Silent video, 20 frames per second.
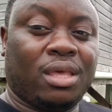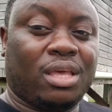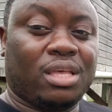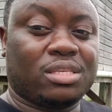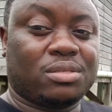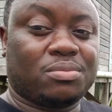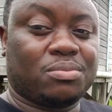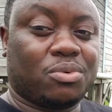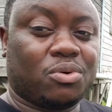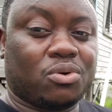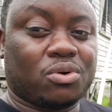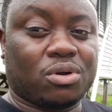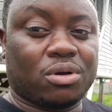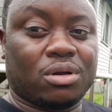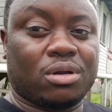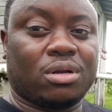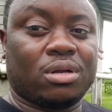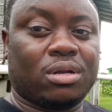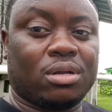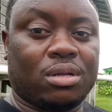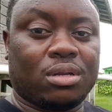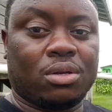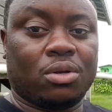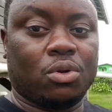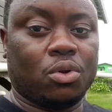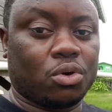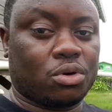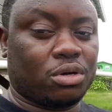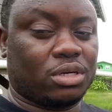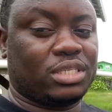it's more
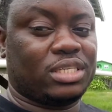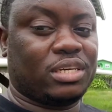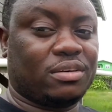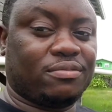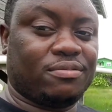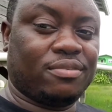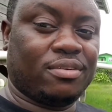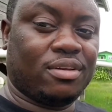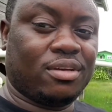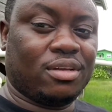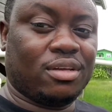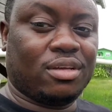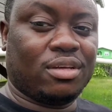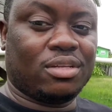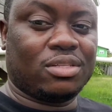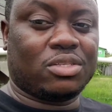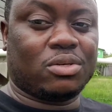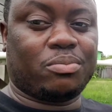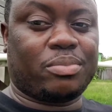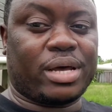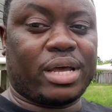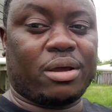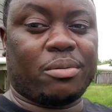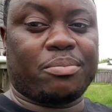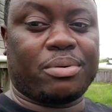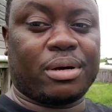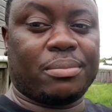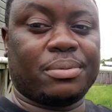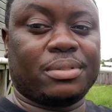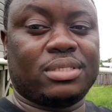lucrative to buy a
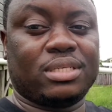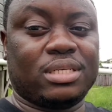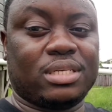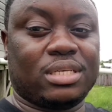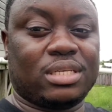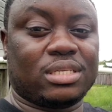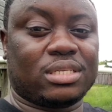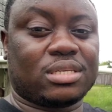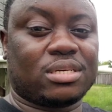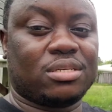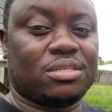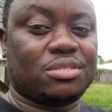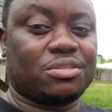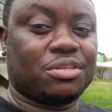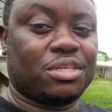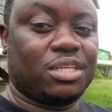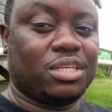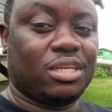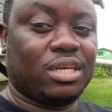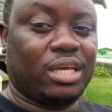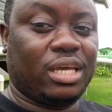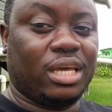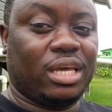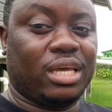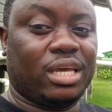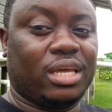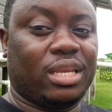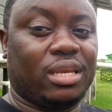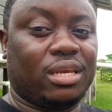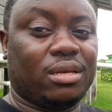property in this country
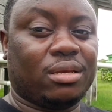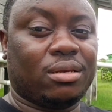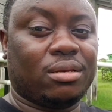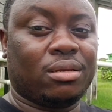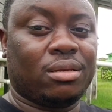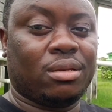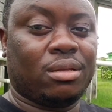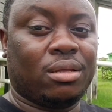and